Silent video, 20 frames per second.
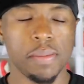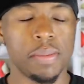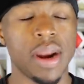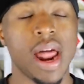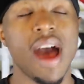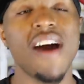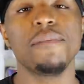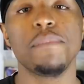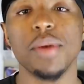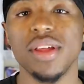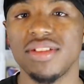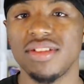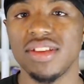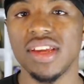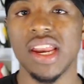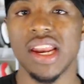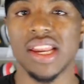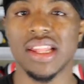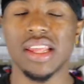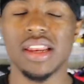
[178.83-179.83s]
But I've been
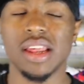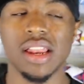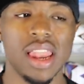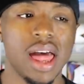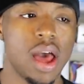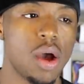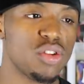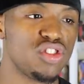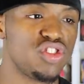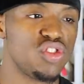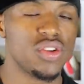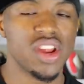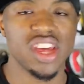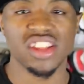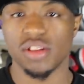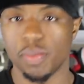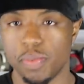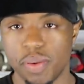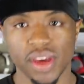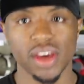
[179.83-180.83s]
seeing that they allow it two
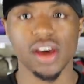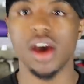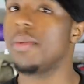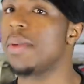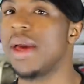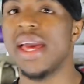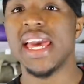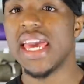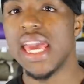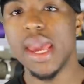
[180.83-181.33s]
days to pick up.